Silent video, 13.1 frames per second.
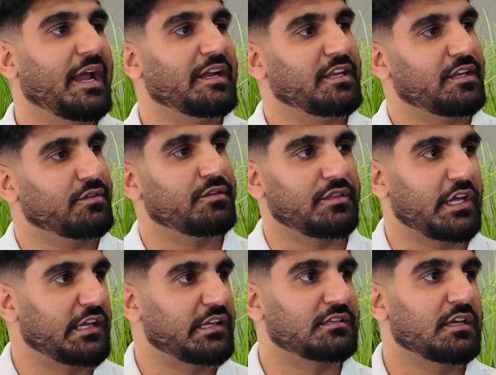any other
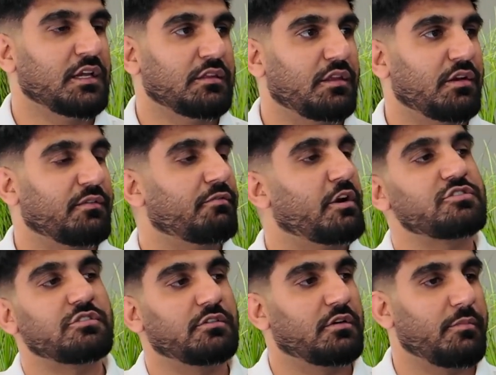things, they're
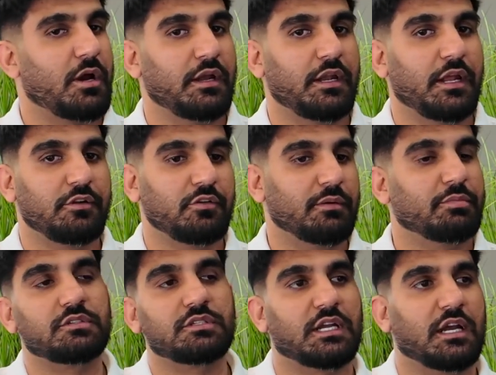fresh in your mind, and you're
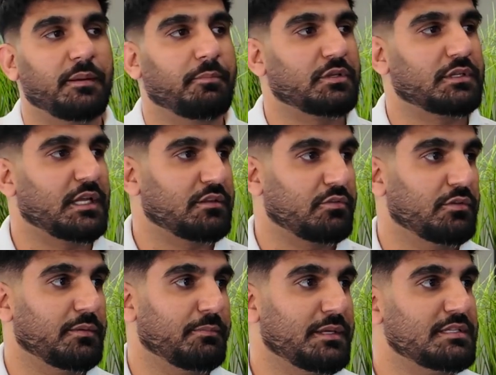able to kind of put that
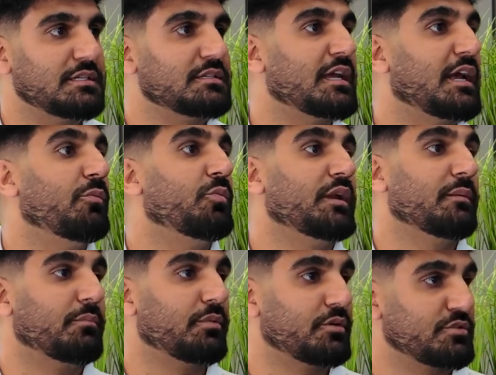through the business and
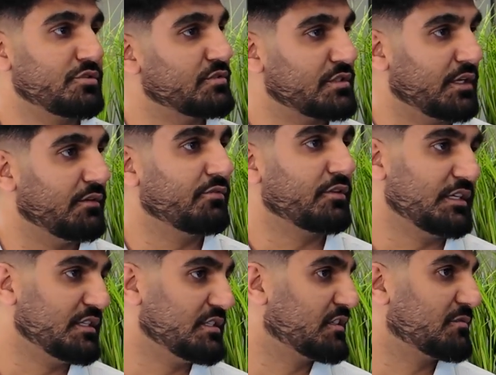reimburse yourself for these